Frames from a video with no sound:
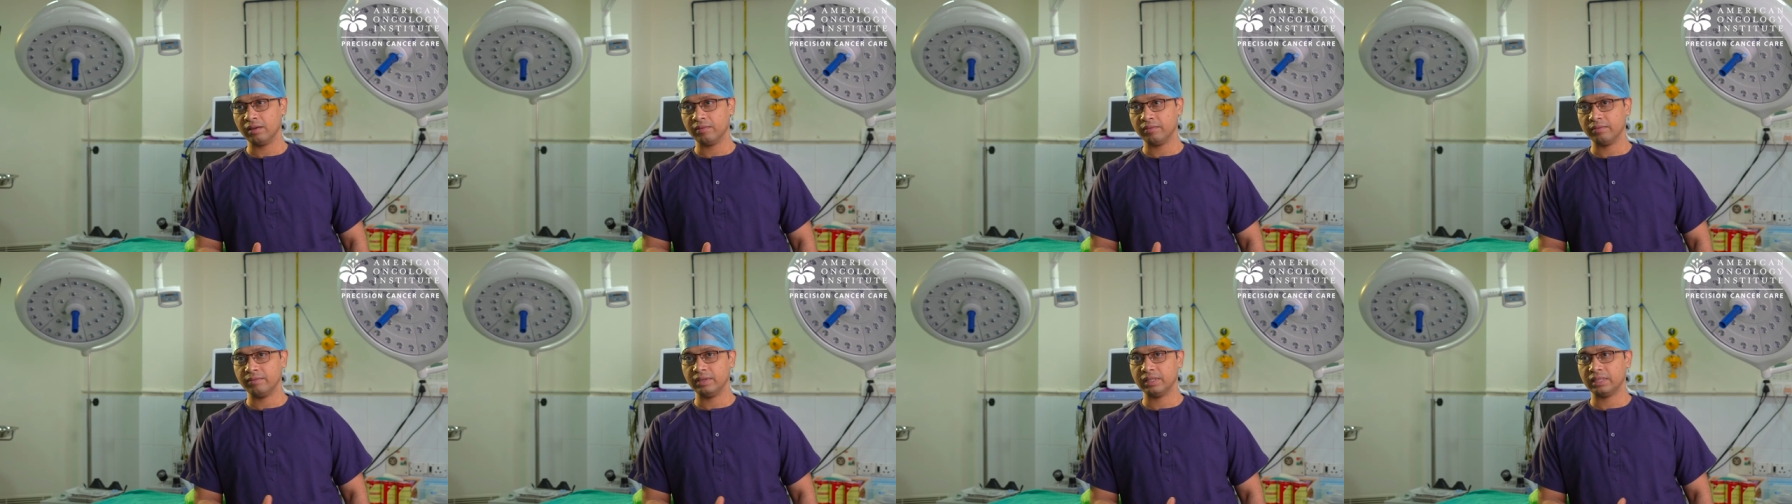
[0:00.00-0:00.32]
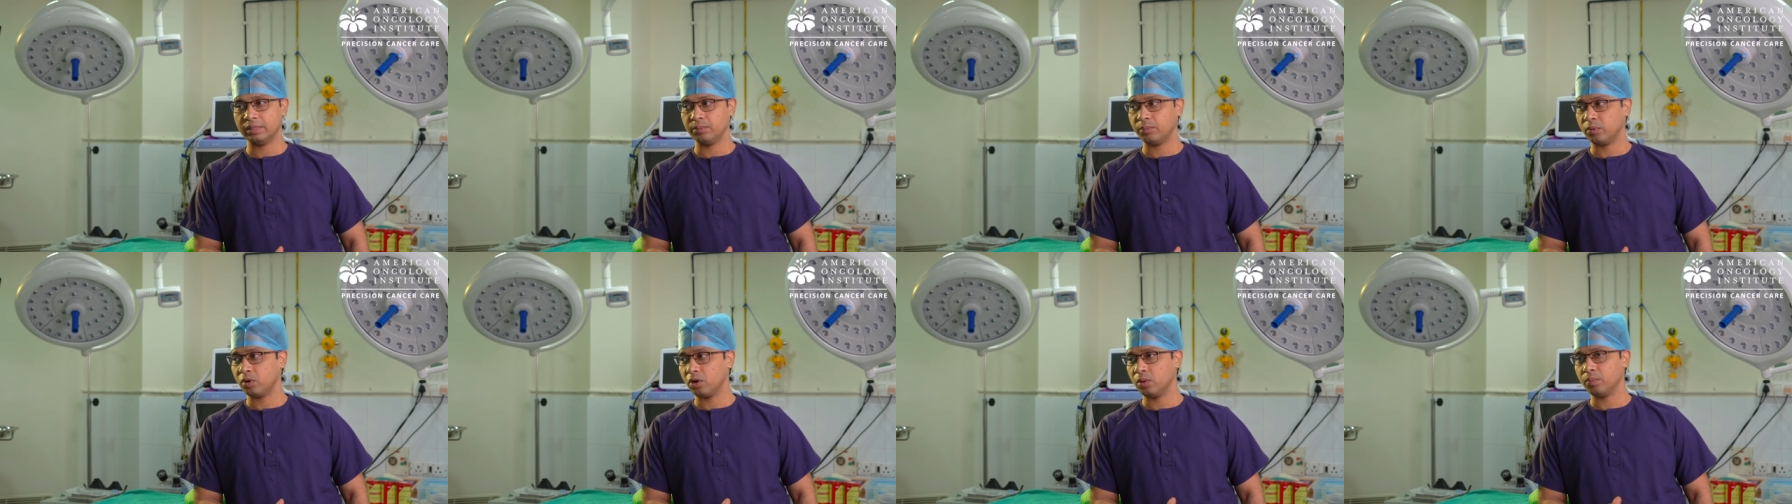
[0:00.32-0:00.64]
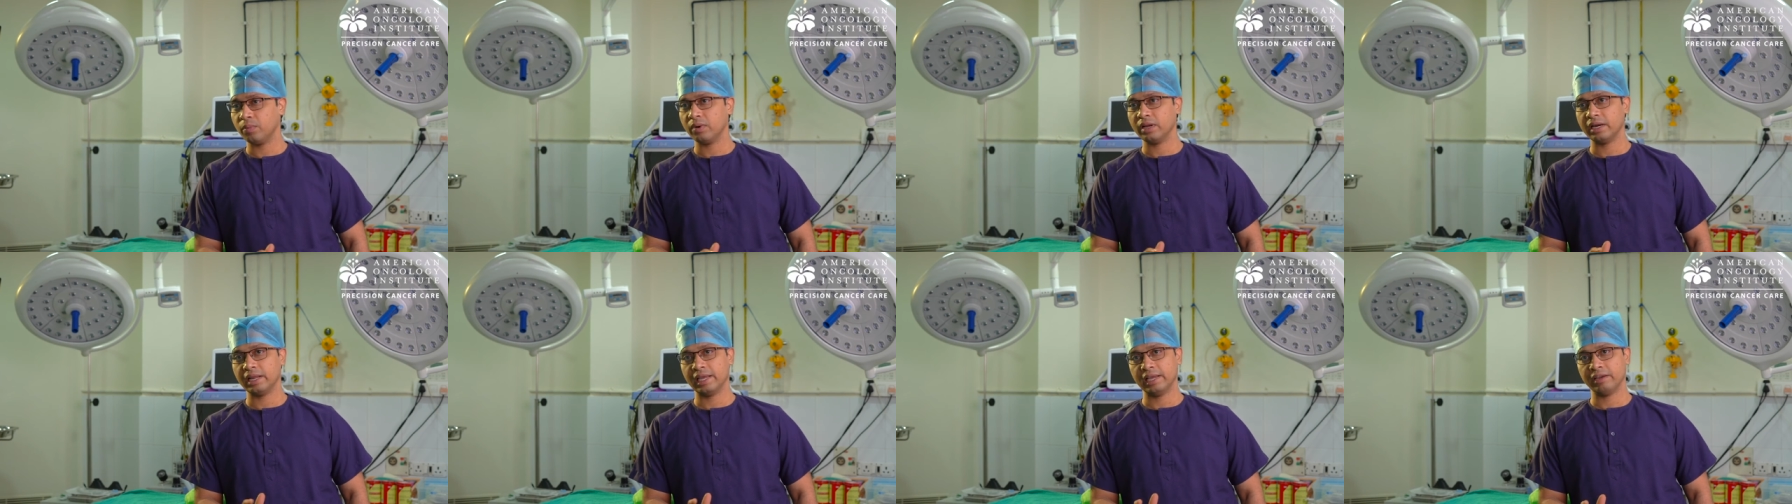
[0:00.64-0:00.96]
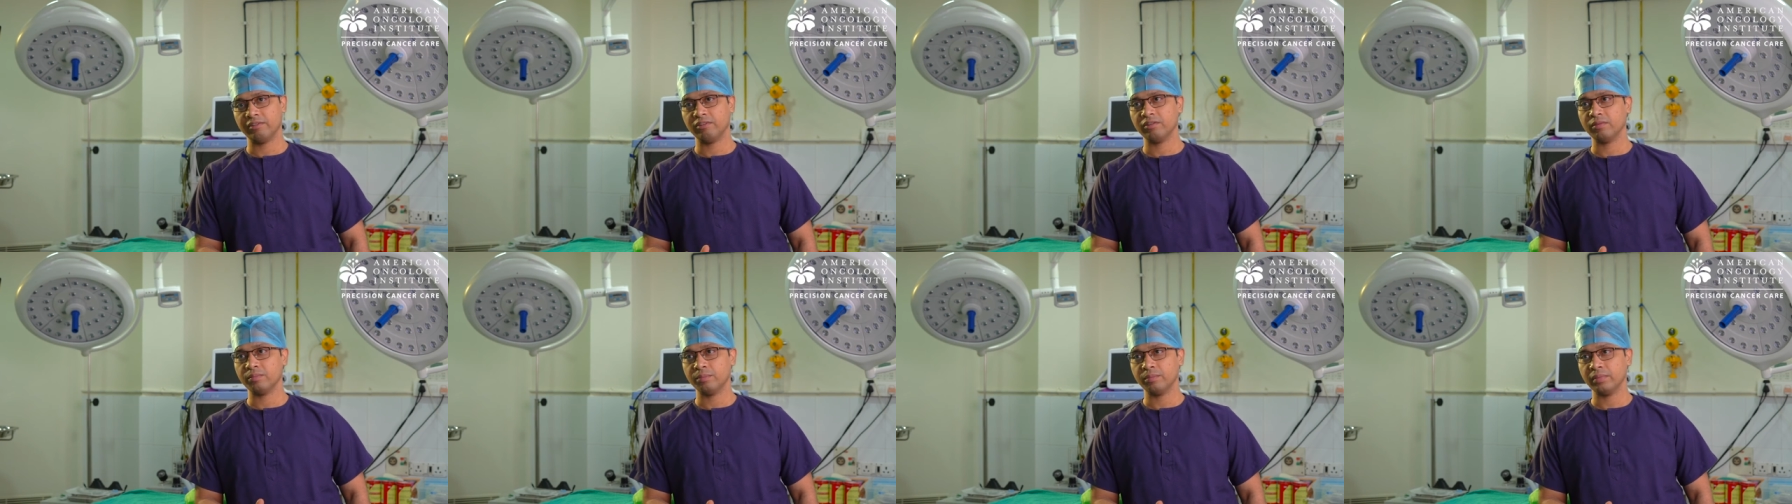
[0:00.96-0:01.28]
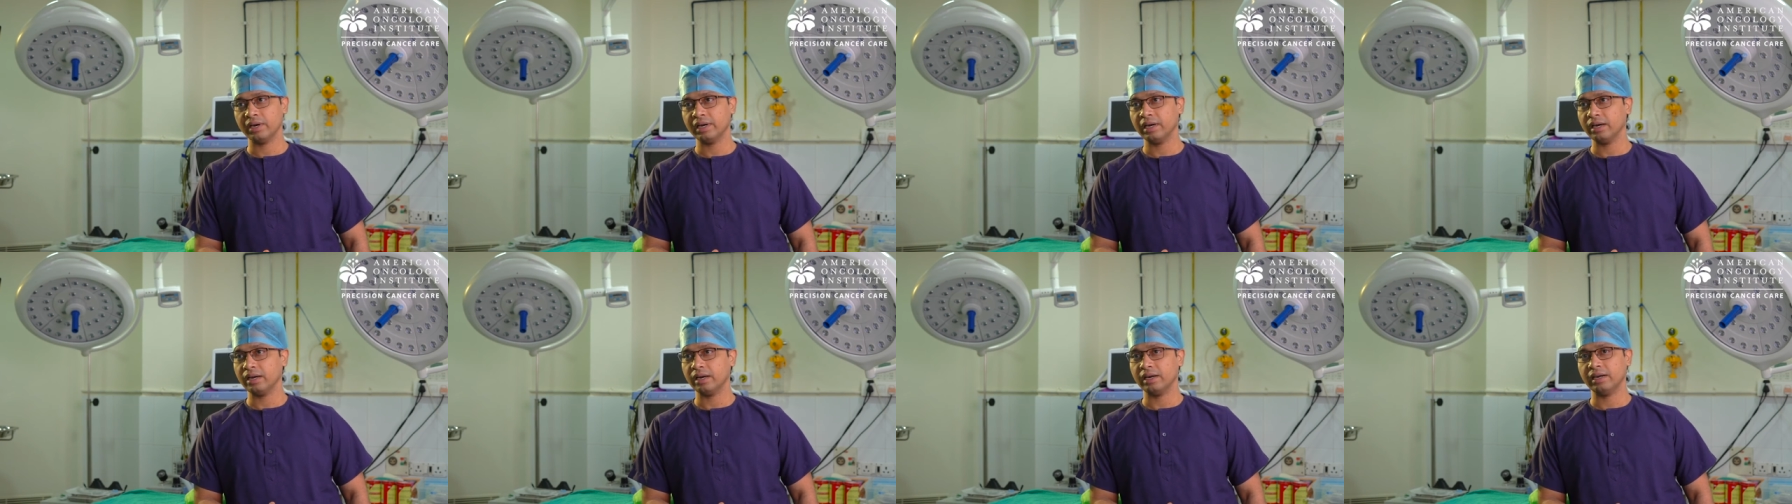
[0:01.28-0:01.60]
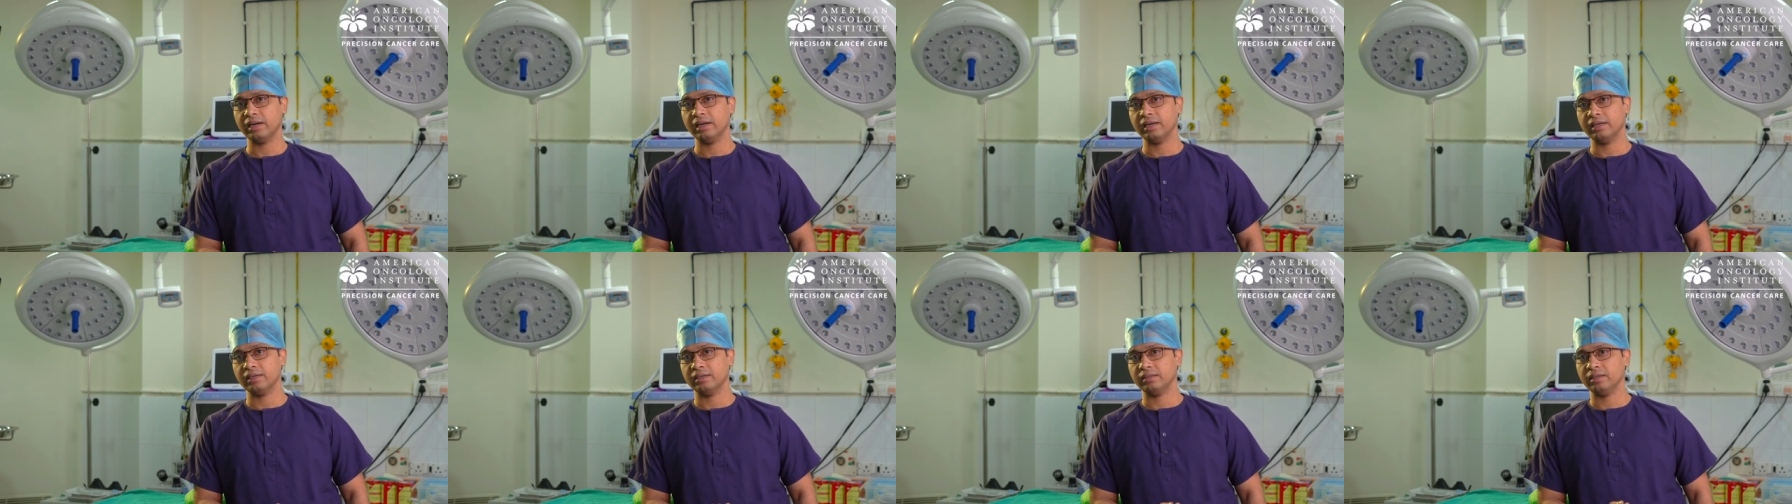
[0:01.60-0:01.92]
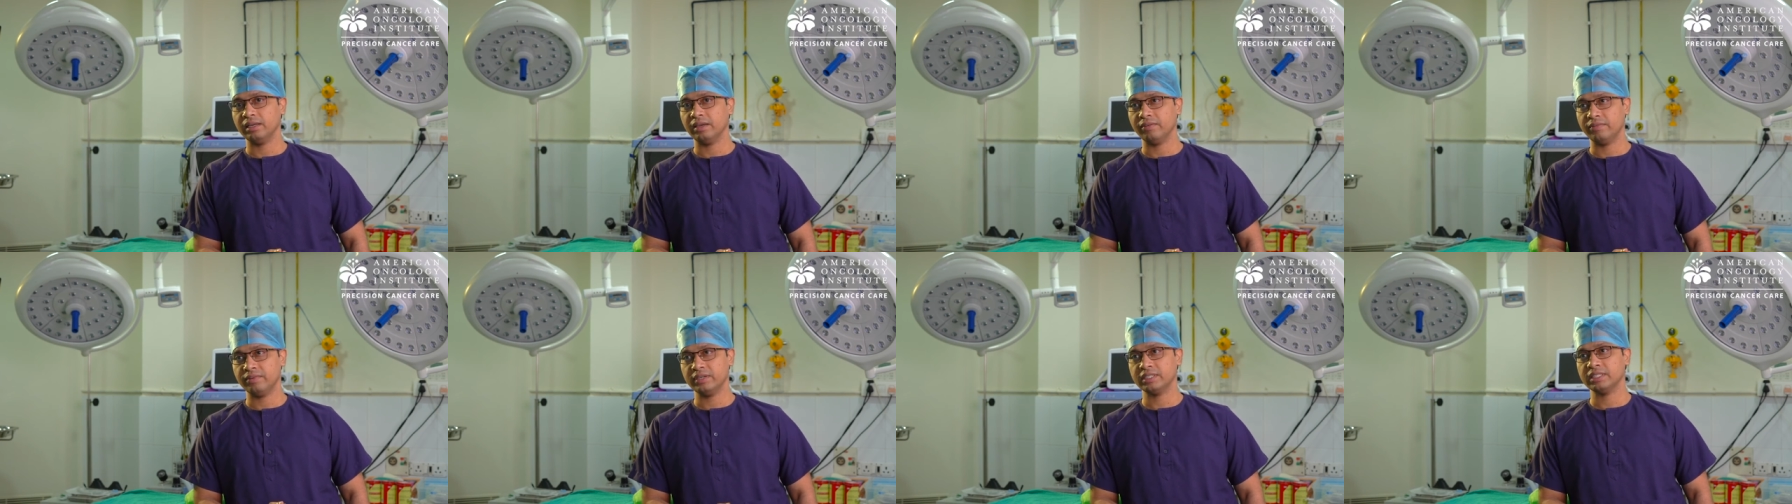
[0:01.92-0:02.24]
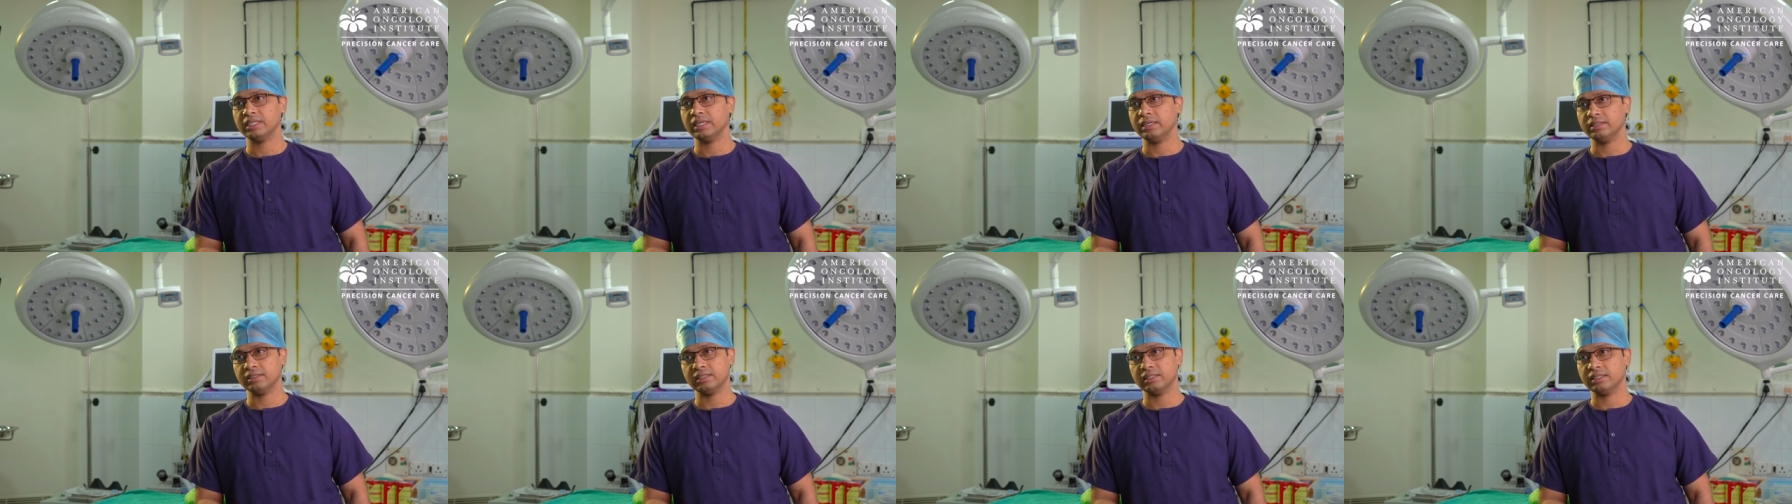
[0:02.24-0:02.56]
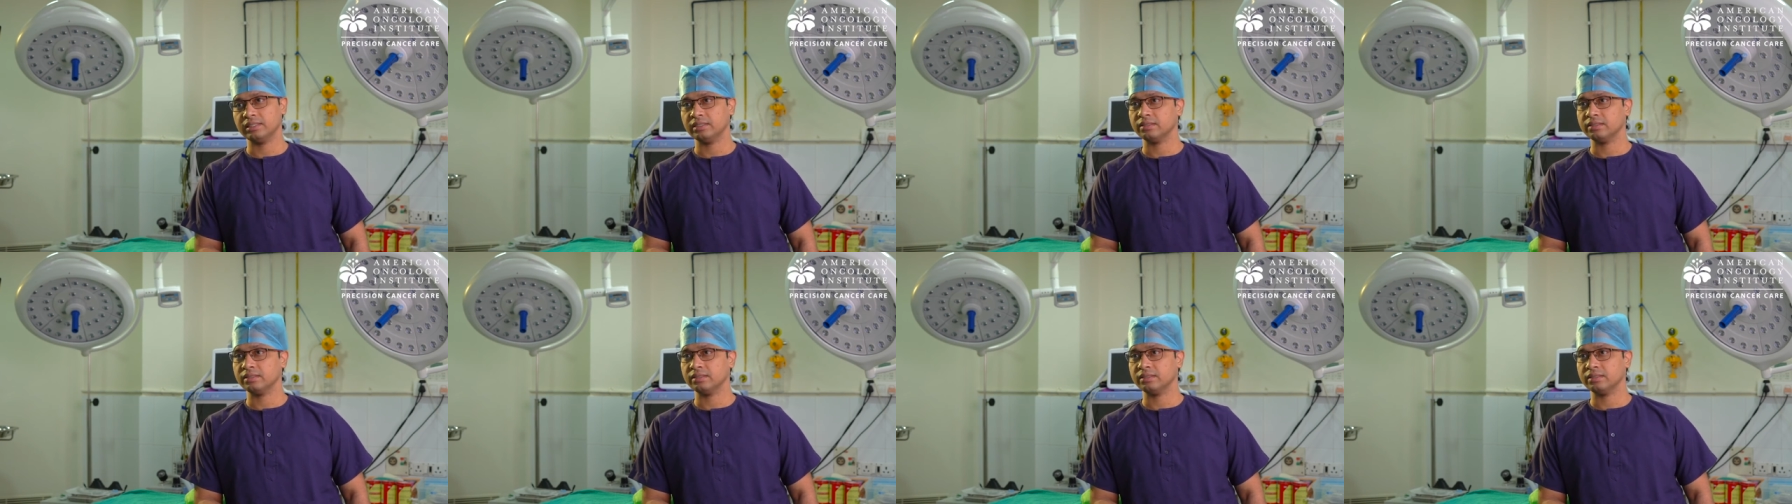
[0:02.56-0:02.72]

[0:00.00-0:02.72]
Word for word: with proper equipment and uh, efficiency.